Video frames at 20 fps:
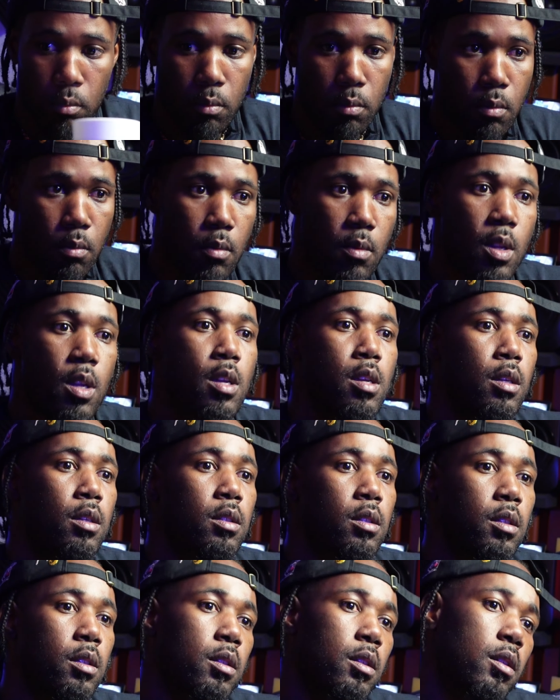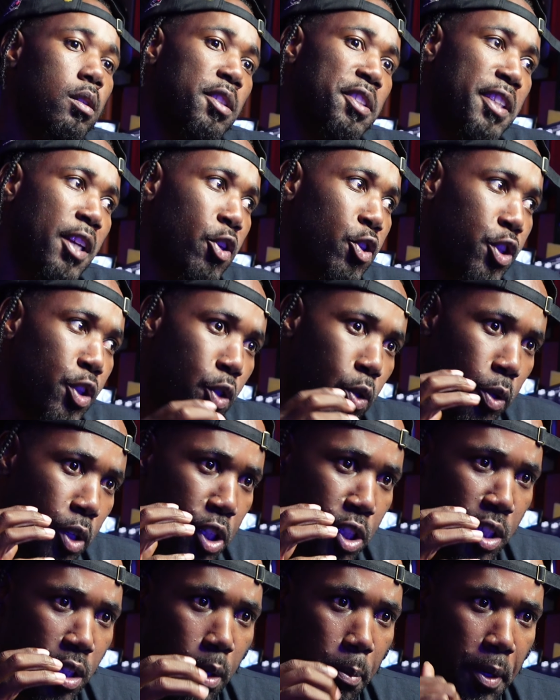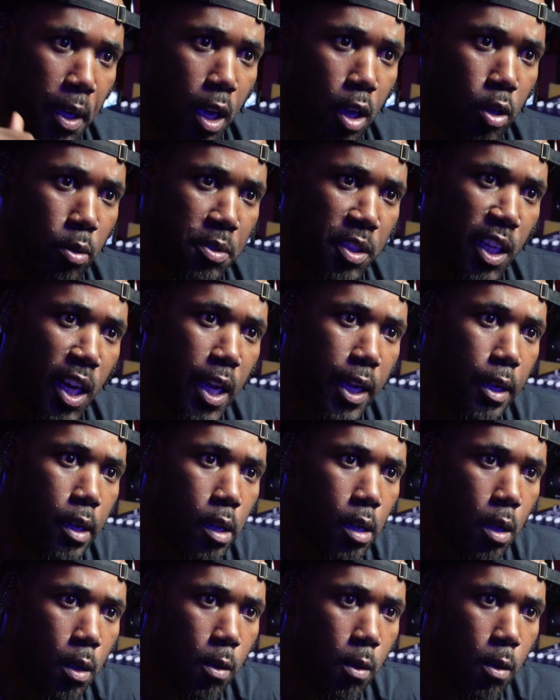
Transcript: any inside information? So soon, he should have been home today.